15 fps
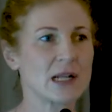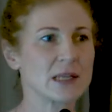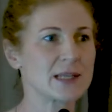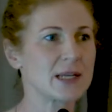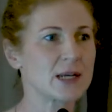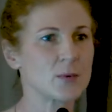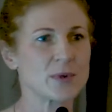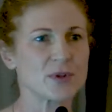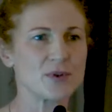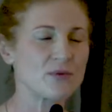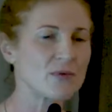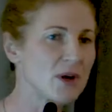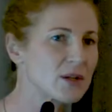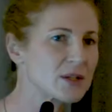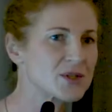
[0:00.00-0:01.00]
clinic with
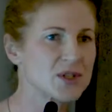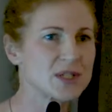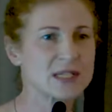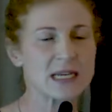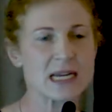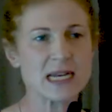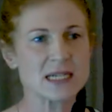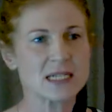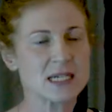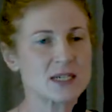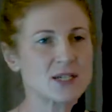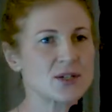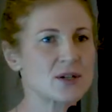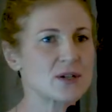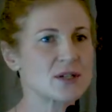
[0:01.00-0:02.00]
neurologists and ENT
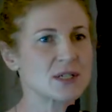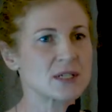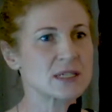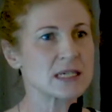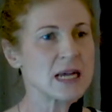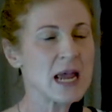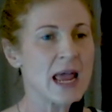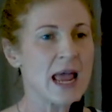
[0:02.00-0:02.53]
surgeons